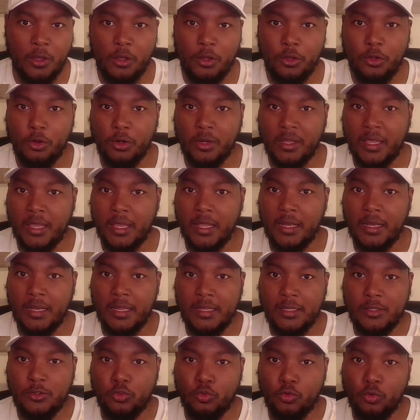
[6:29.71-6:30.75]
your kid
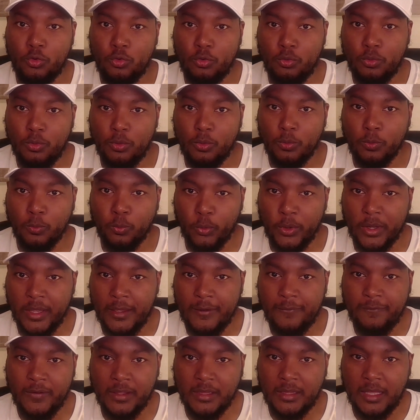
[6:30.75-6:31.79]
needs to
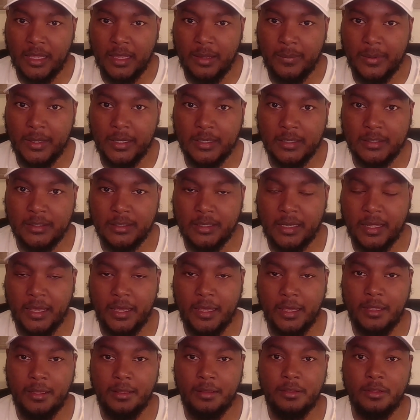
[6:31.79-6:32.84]
read 15 minutes a
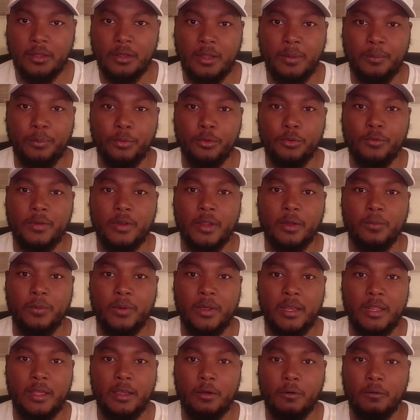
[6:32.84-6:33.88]
day to improve their
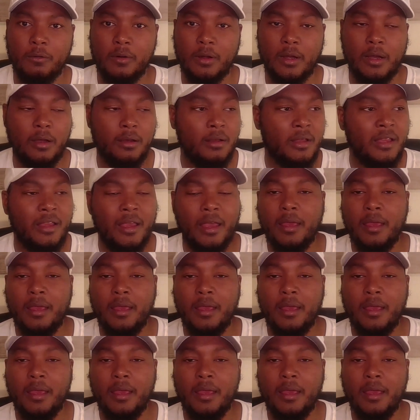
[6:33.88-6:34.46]
reading overall,